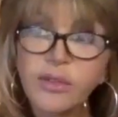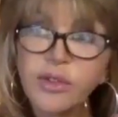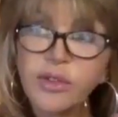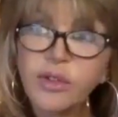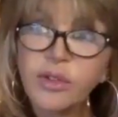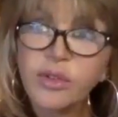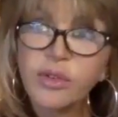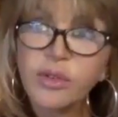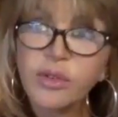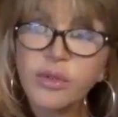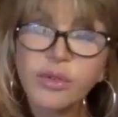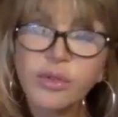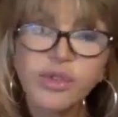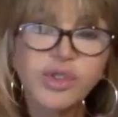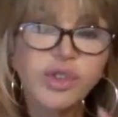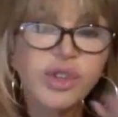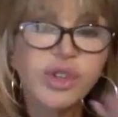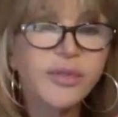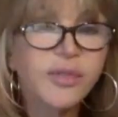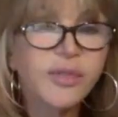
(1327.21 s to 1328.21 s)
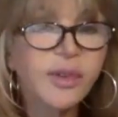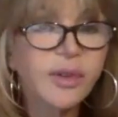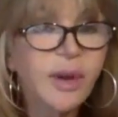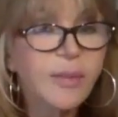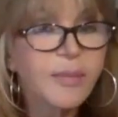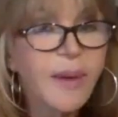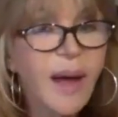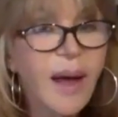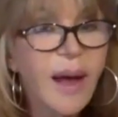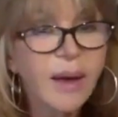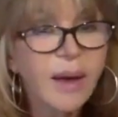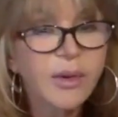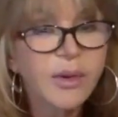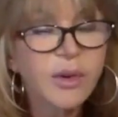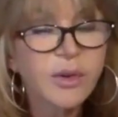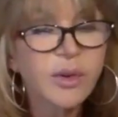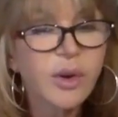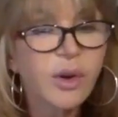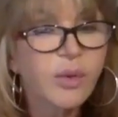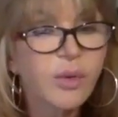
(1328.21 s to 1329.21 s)
to shift a
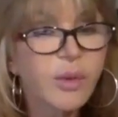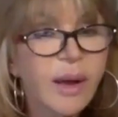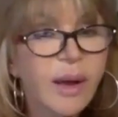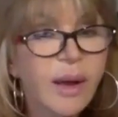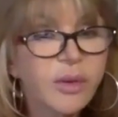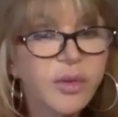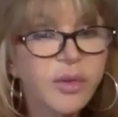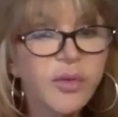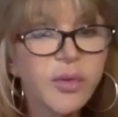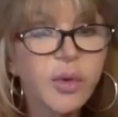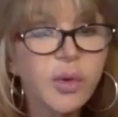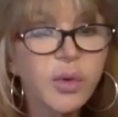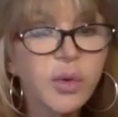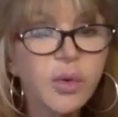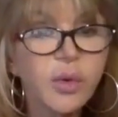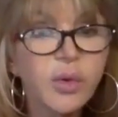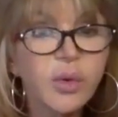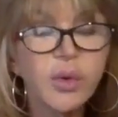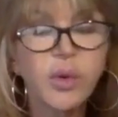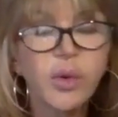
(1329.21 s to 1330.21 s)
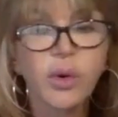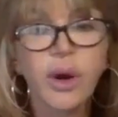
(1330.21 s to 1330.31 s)
pattern around food